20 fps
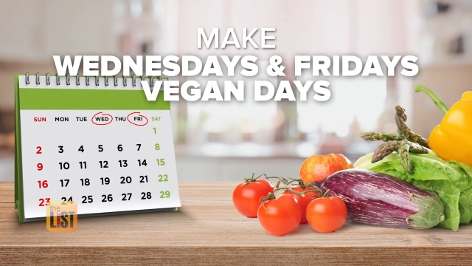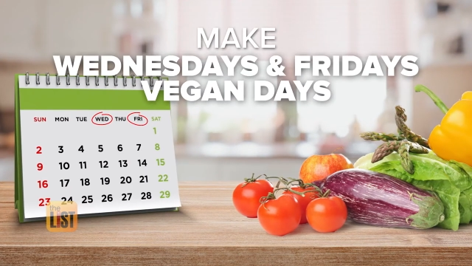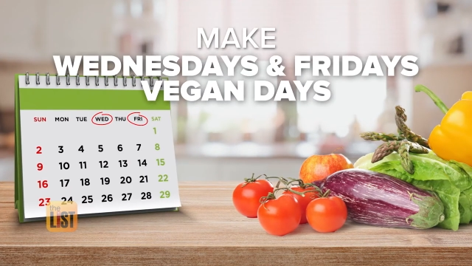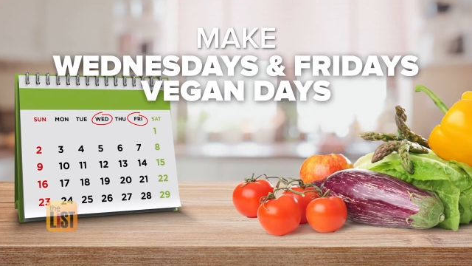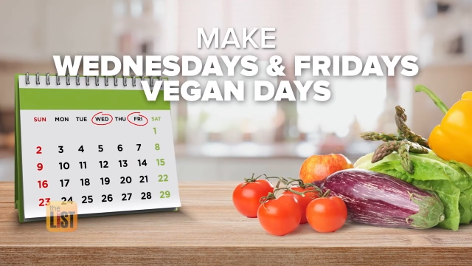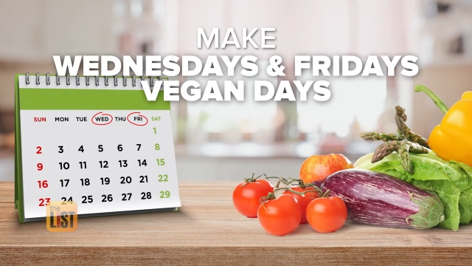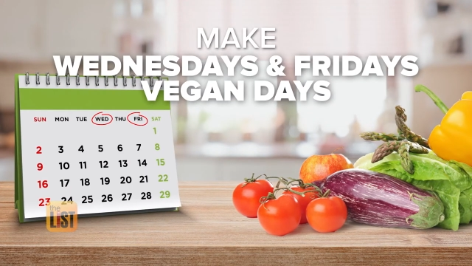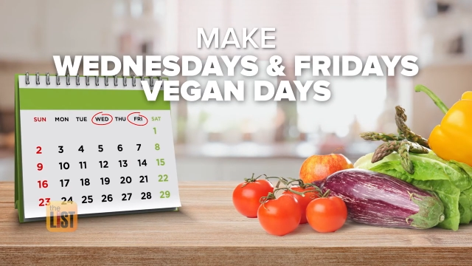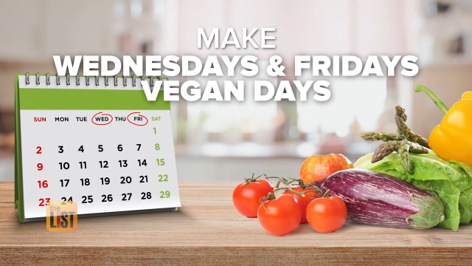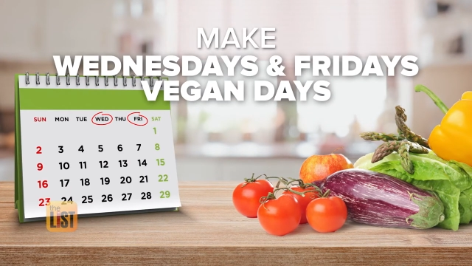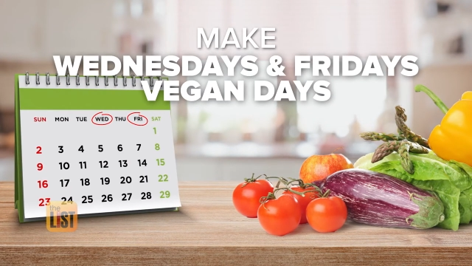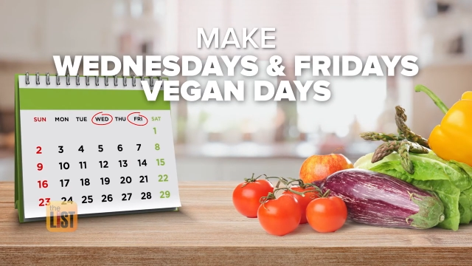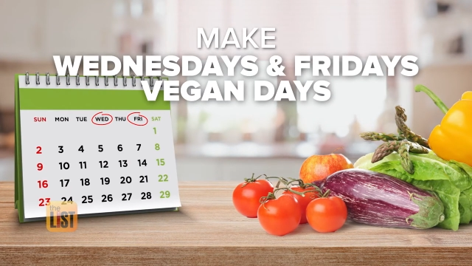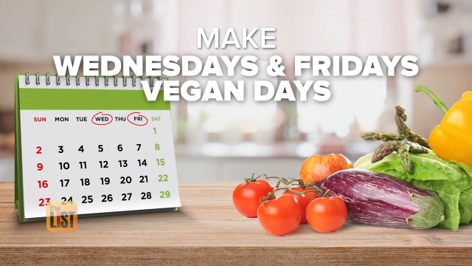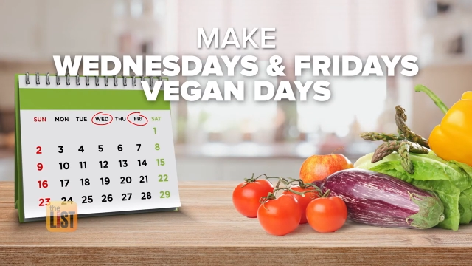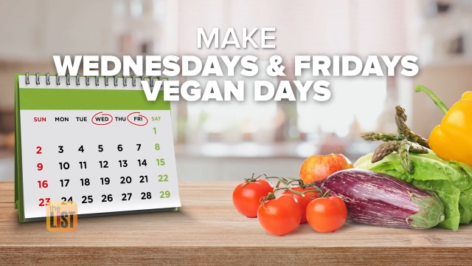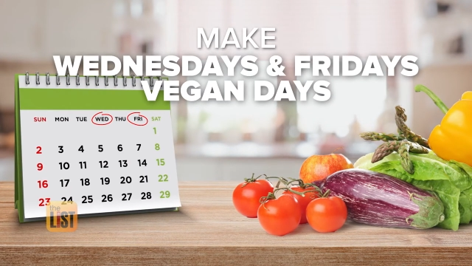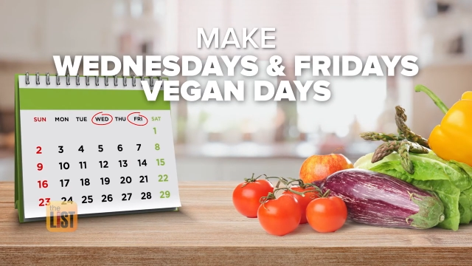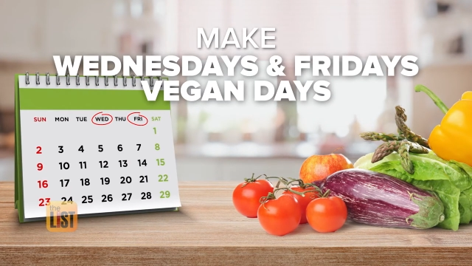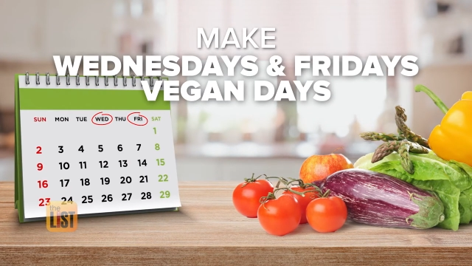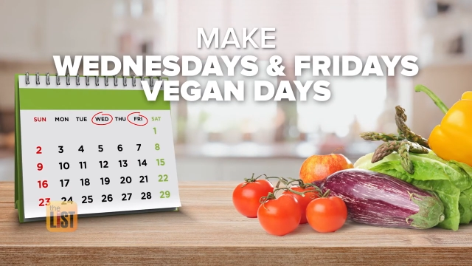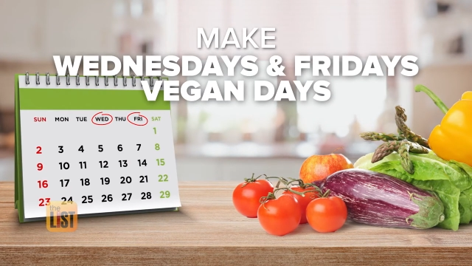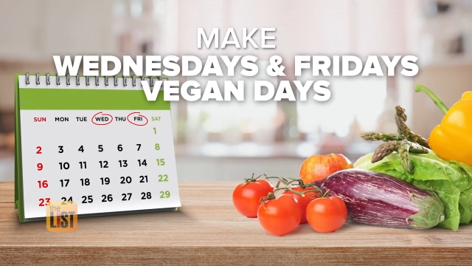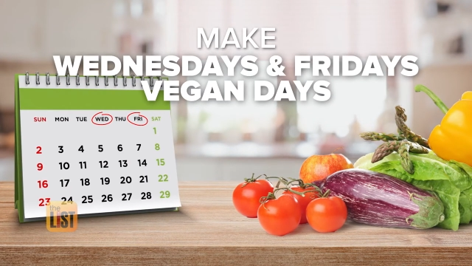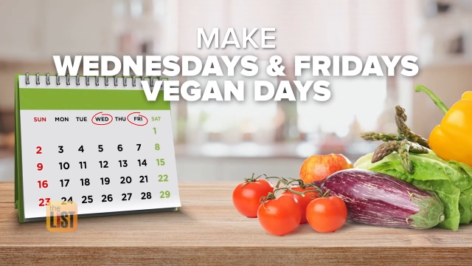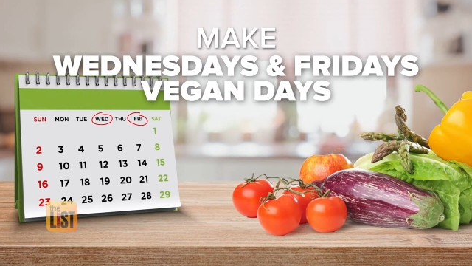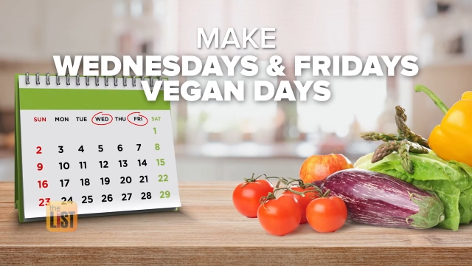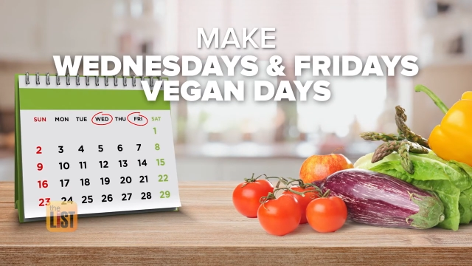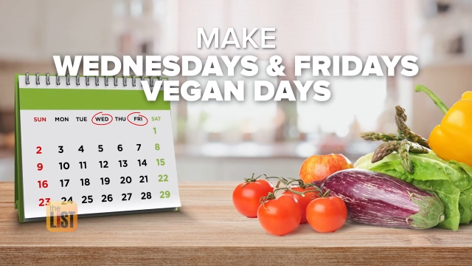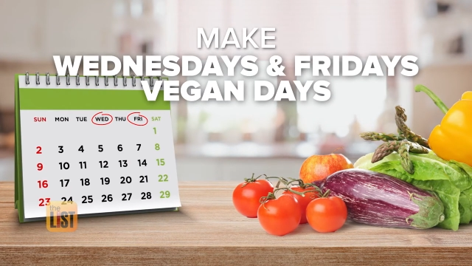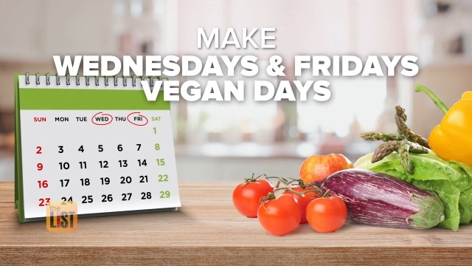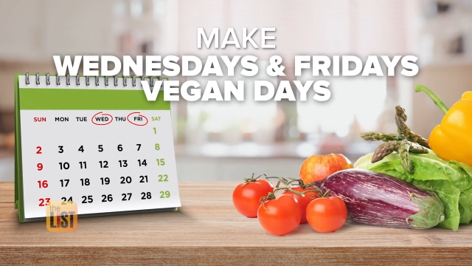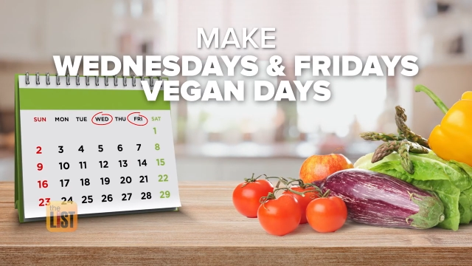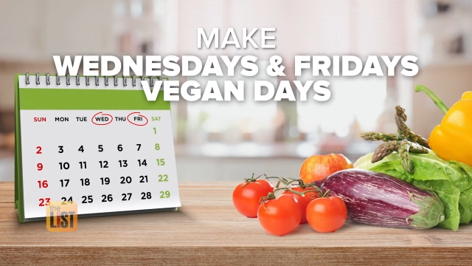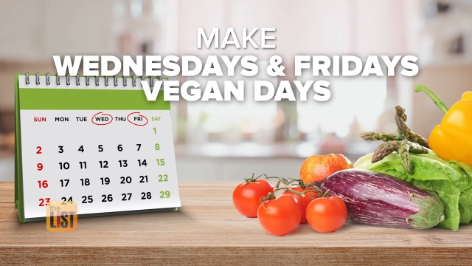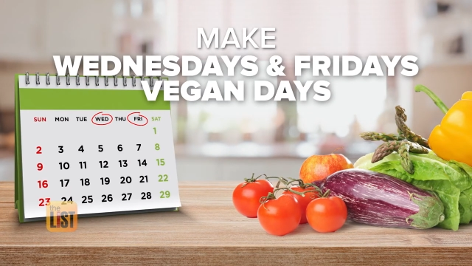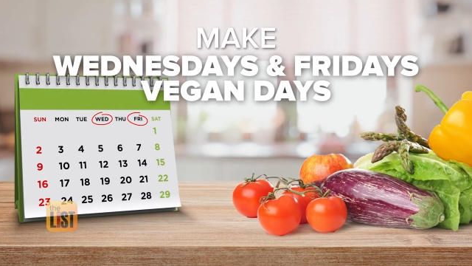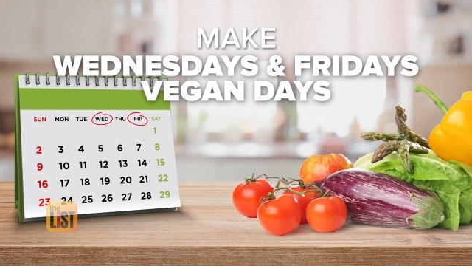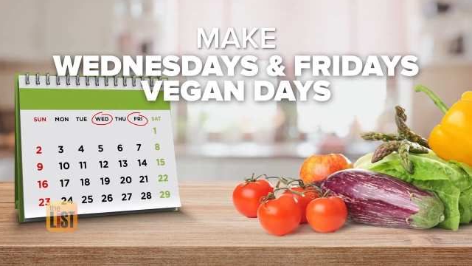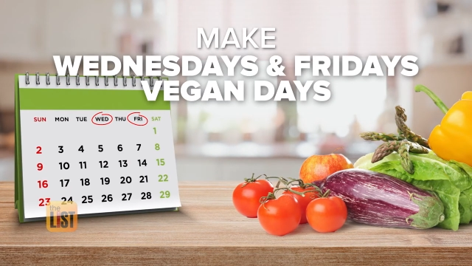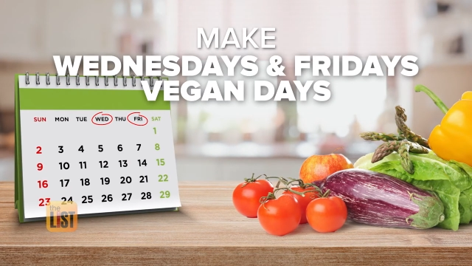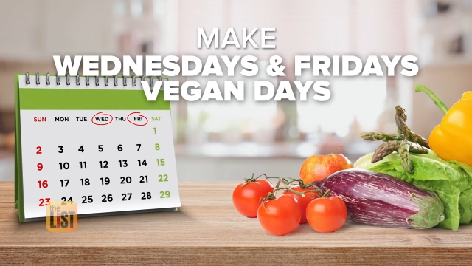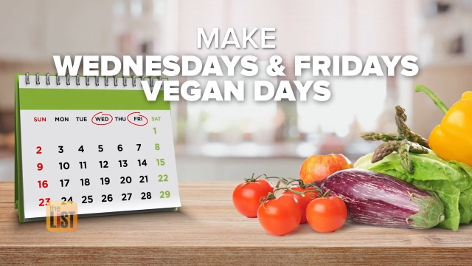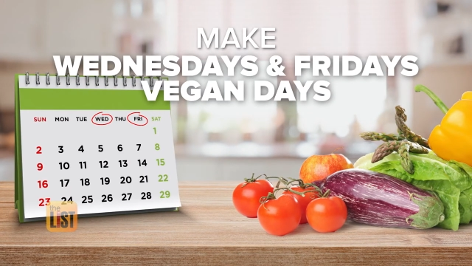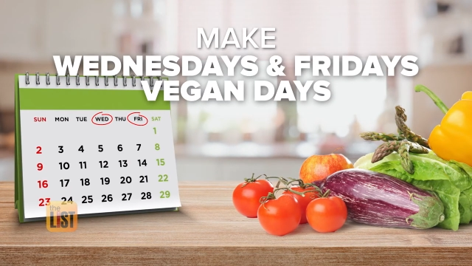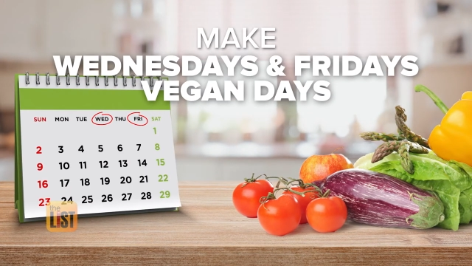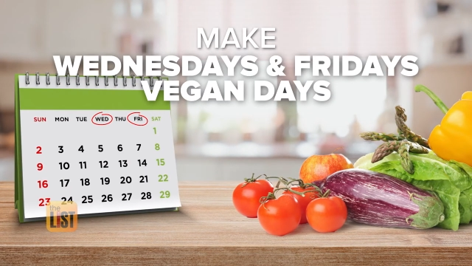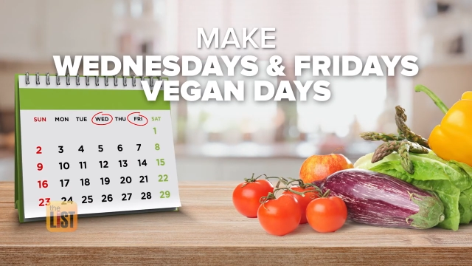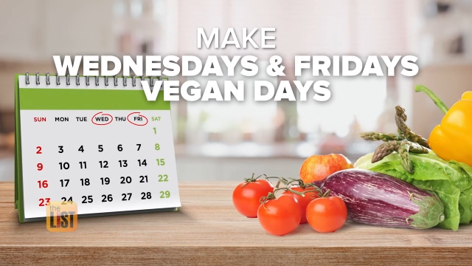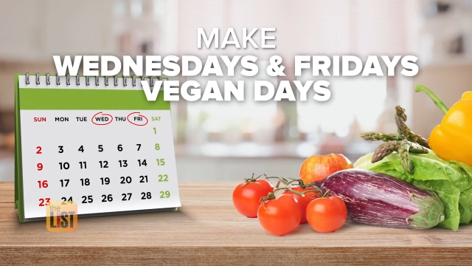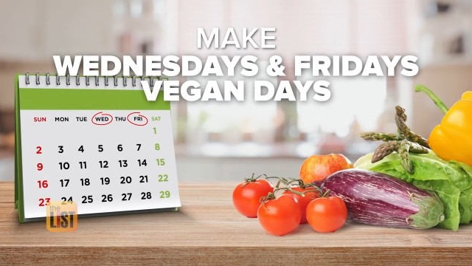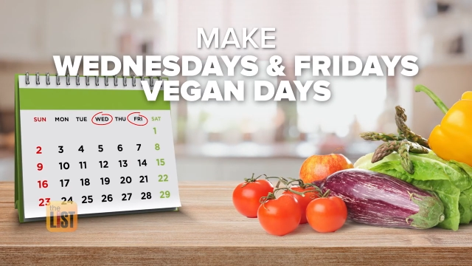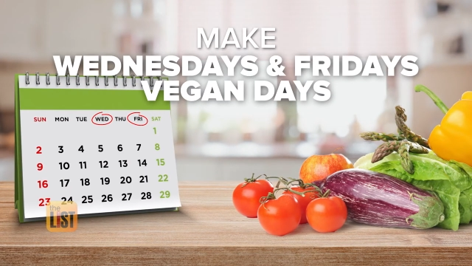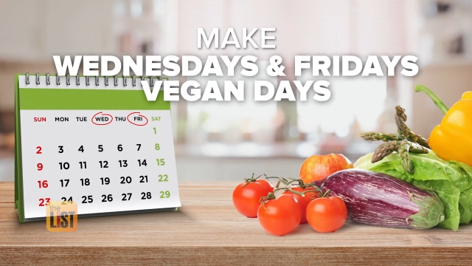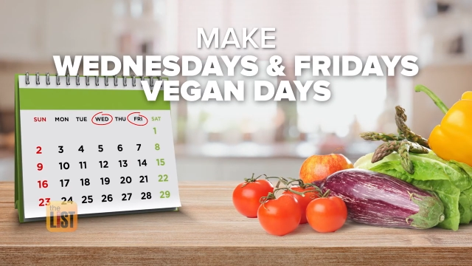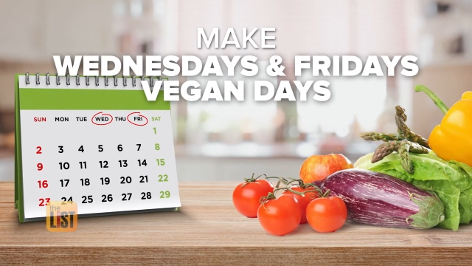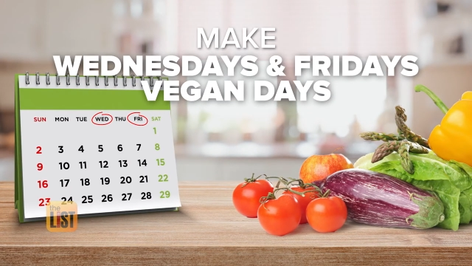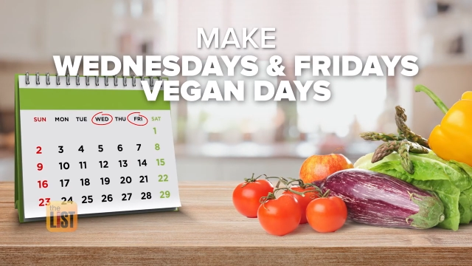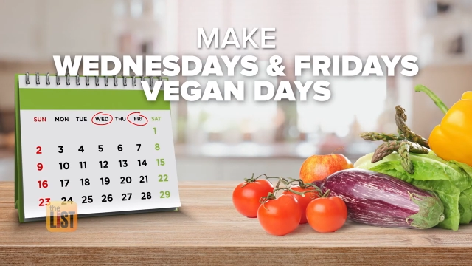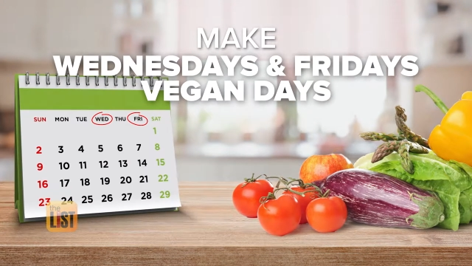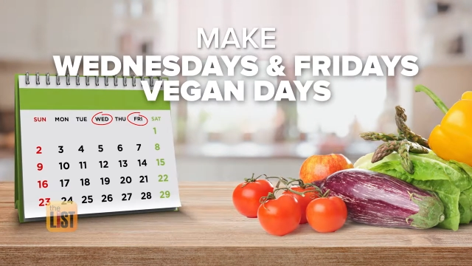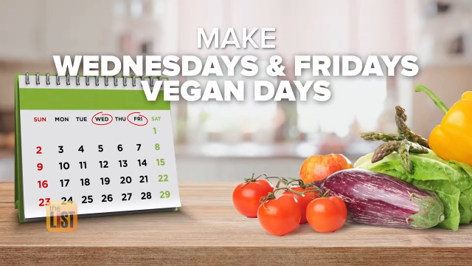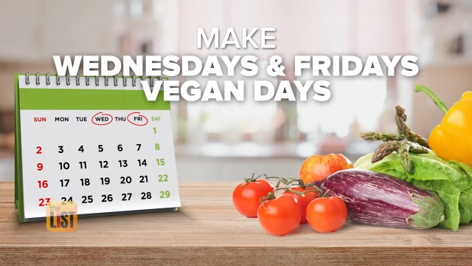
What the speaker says: (no speaker visible)